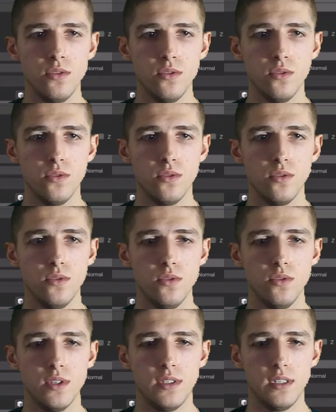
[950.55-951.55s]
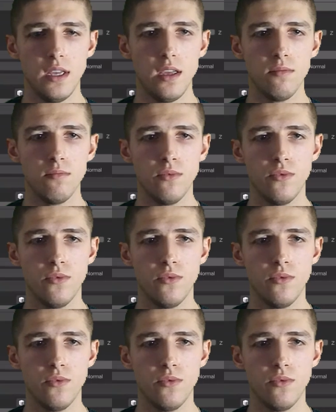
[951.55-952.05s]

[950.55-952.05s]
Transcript: to do the same